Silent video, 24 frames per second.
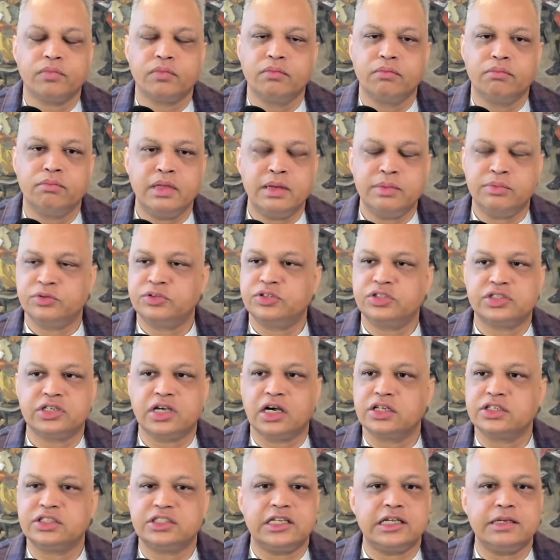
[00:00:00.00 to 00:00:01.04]
People just
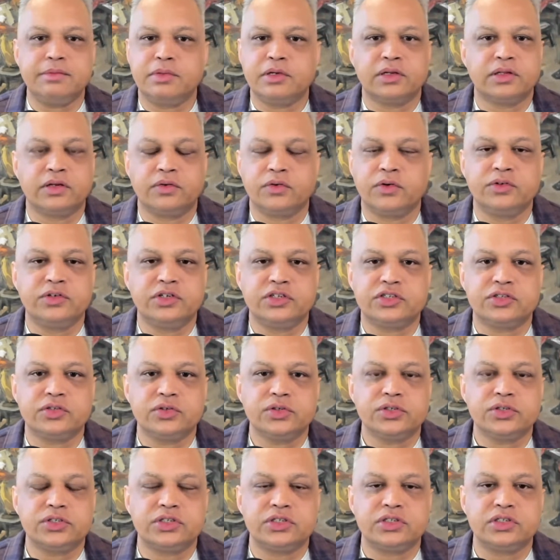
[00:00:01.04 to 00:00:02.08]
can't see beyond their own
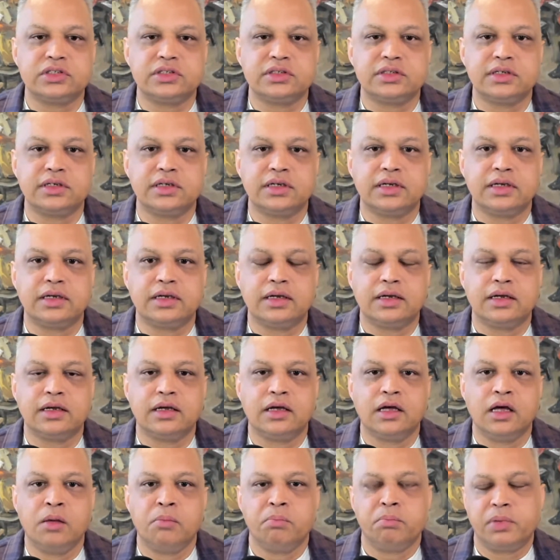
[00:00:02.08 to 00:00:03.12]
distortions.
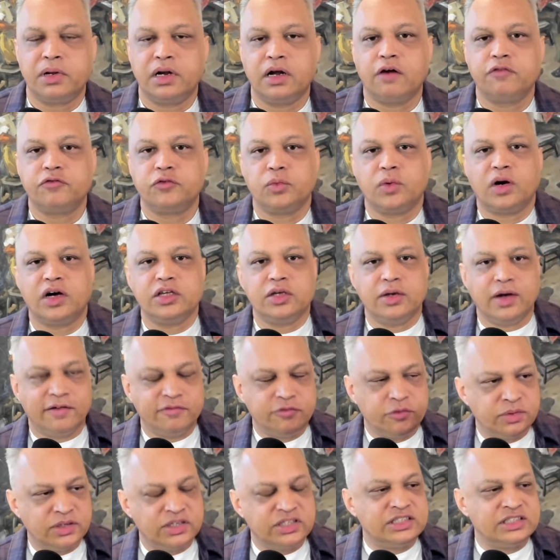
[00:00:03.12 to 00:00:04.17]
But after a while, you have
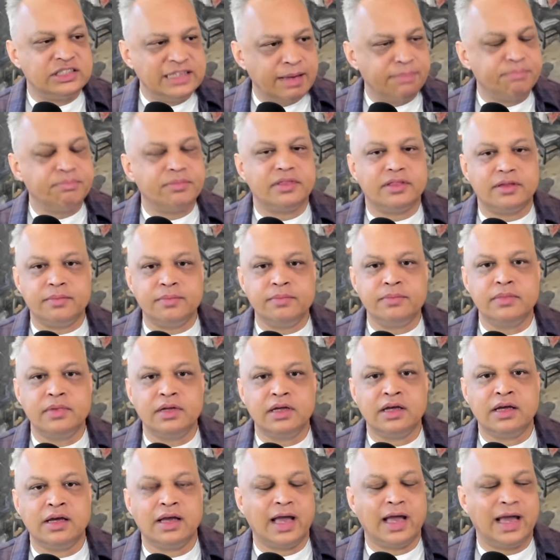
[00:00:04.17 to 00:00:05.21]
to accept them
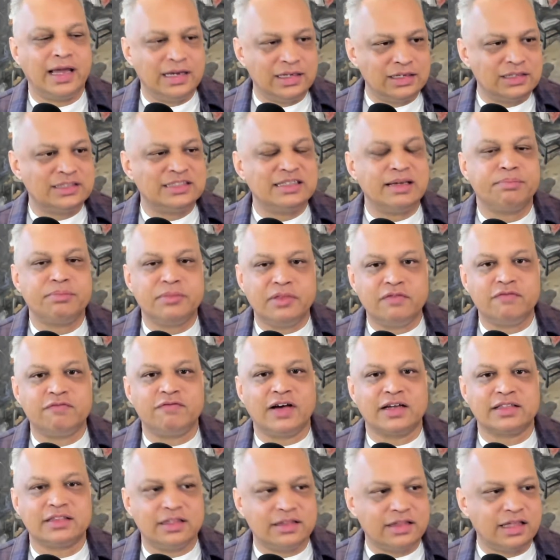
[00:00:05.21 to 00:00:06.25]
and accept the
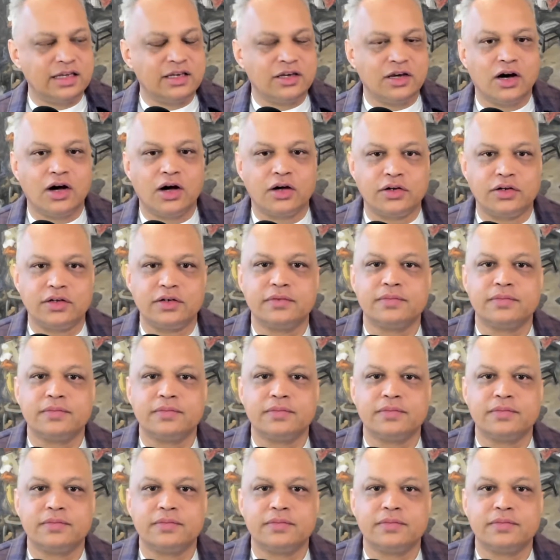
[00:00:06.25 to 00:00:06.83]
fact that they can't.